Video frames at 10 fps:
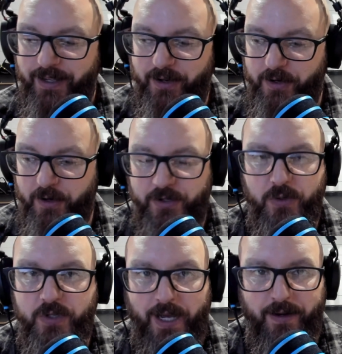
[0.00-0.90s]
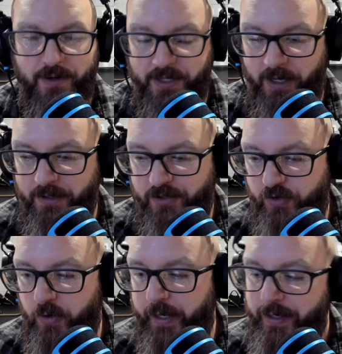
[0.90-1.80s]
you're too tired to
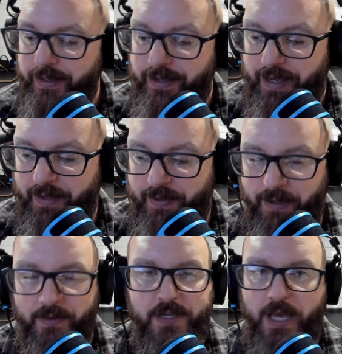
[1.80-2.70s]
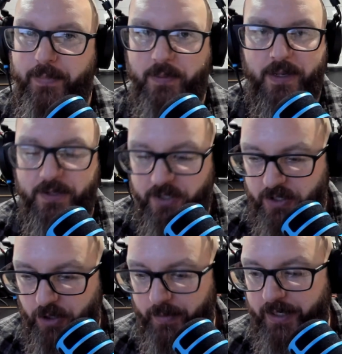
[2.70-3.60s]
unscrew it at the end. This happened to me
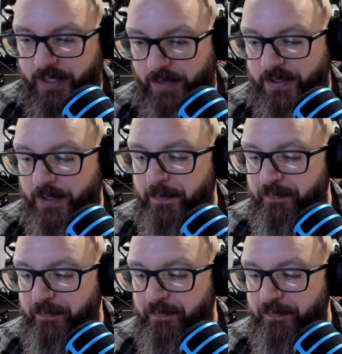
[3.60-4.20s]
so many times.